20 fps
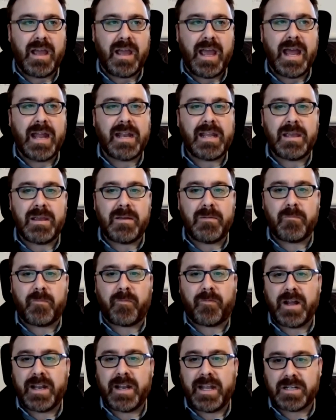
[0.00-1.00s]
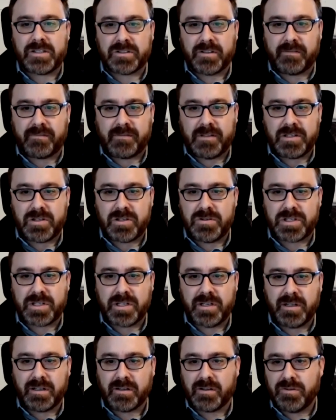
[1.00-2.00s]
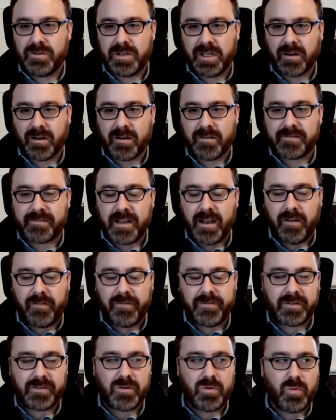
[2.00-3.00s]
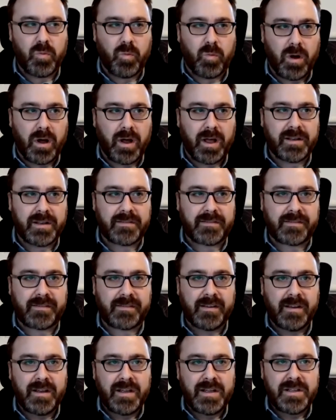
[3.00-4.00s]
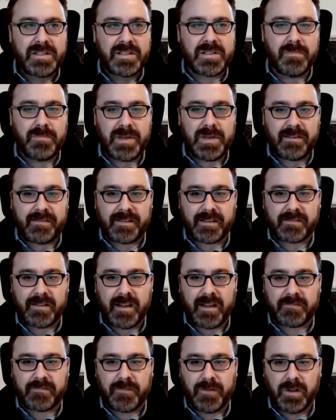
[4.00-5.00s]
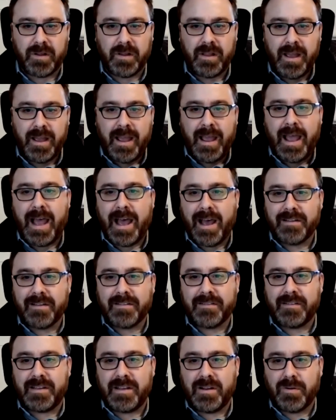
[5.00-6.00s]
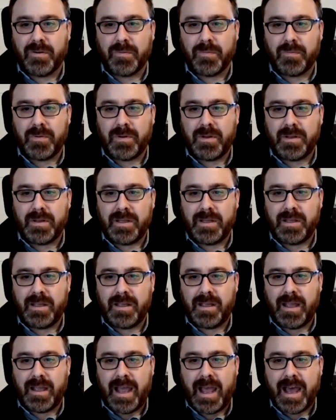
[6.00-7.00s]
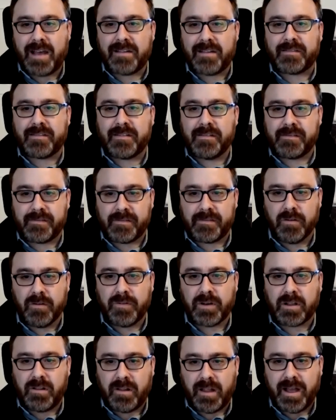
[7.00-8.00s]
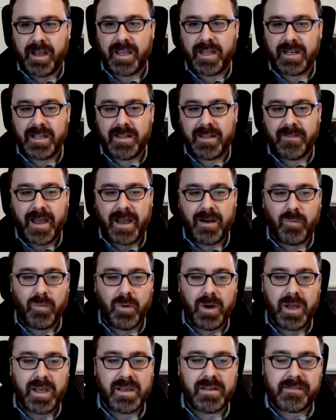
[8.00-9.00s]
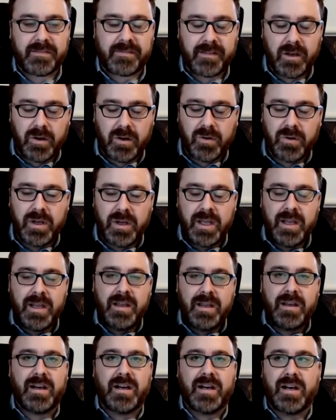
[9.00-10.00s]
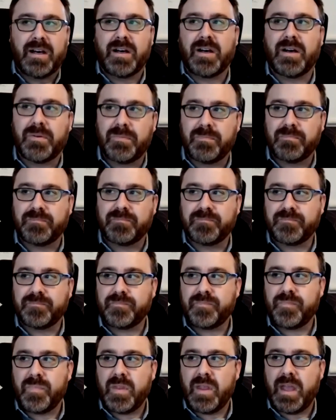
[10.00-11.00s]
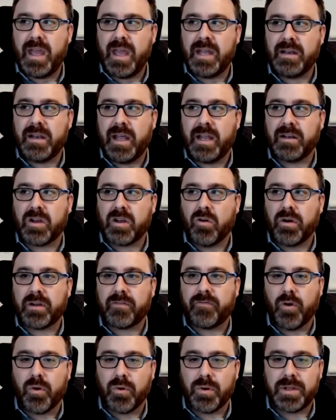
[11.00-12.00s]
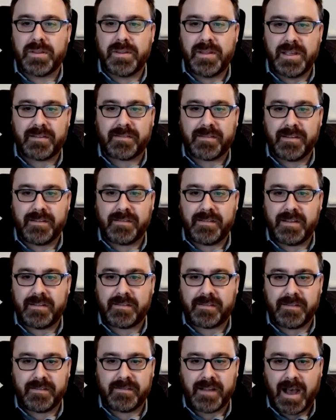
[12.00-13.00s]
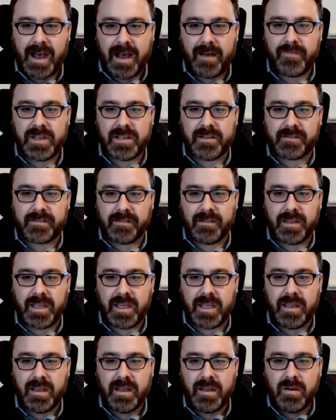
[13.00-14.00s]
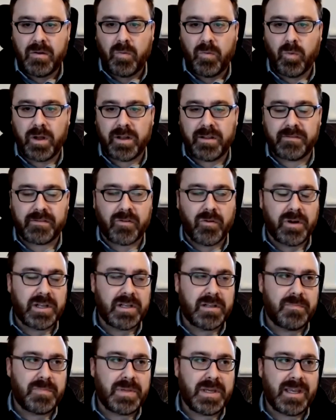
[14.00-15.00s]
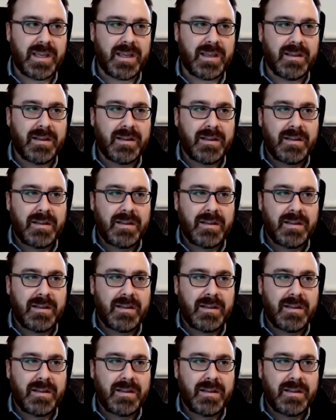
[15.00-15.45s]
any financial institution, including ourselves, who wants to be successful has to serve a client in that way. So, and going forward, this is obviously what is going to be